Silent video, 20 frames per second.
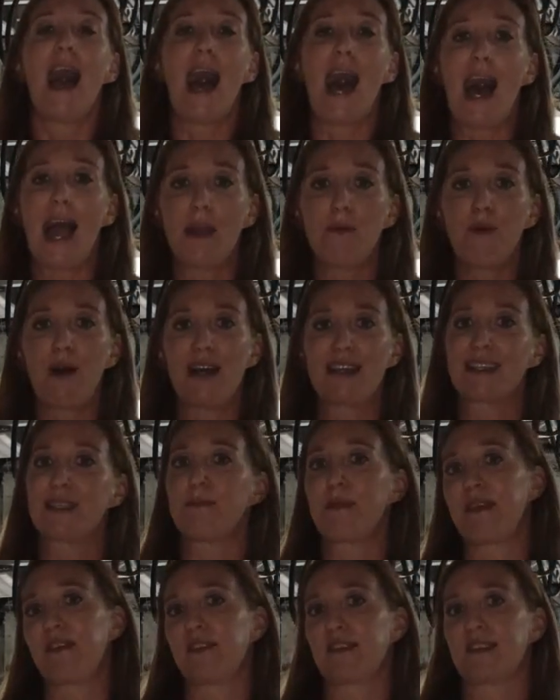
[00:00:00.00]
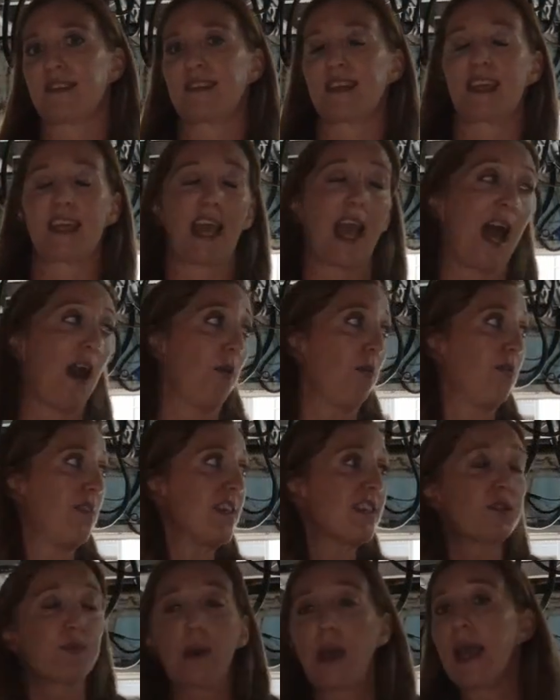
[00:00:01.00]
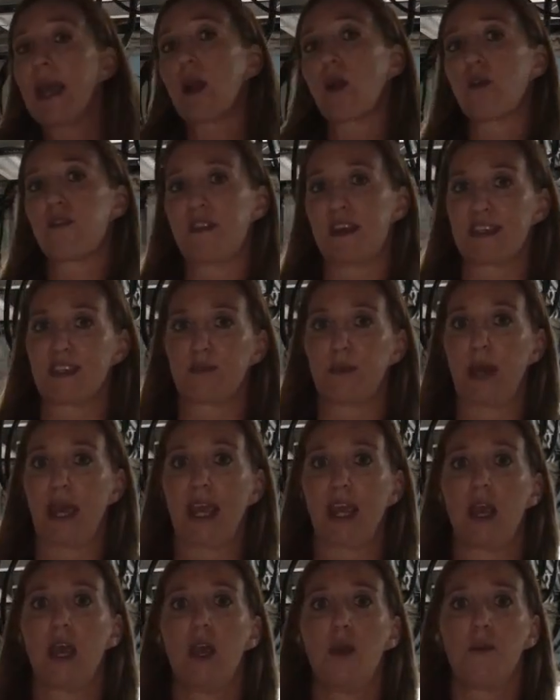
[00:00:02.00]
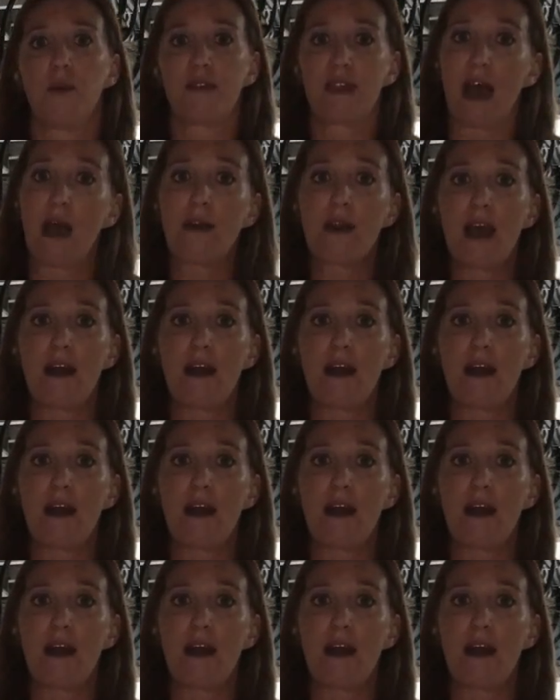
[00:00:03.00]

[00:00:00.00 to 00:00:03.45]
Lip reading: I want to be able to see out this way or this way without